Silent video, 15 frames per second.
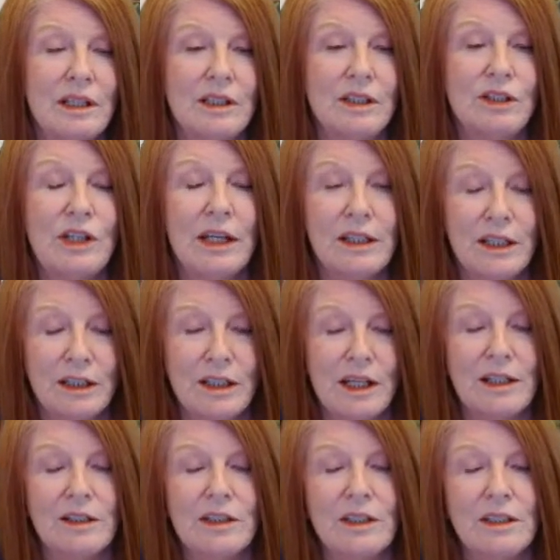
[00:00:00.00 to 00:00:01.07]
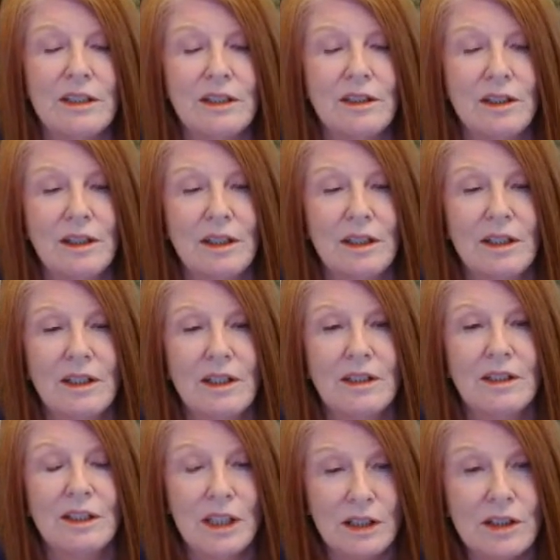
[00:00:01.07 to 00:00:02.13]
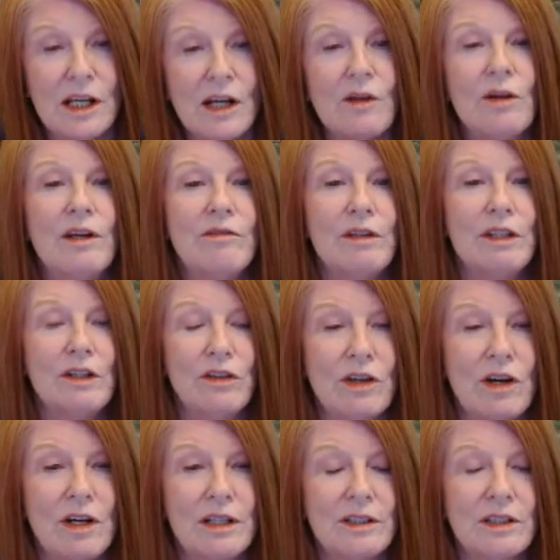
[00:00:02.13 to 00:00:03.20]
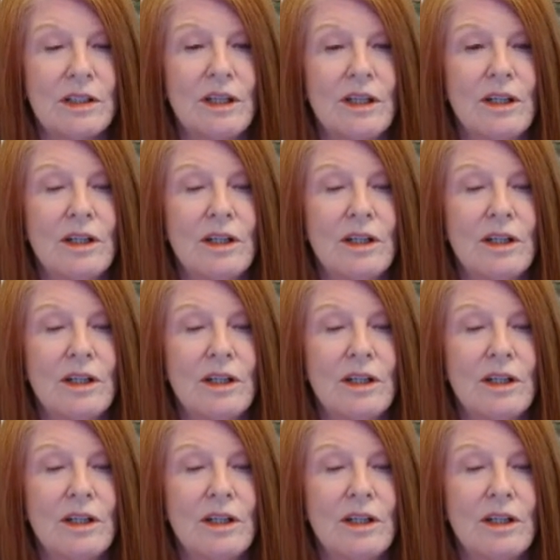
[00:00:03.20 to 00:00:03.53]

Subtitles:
stay connected, send out loving thoughts.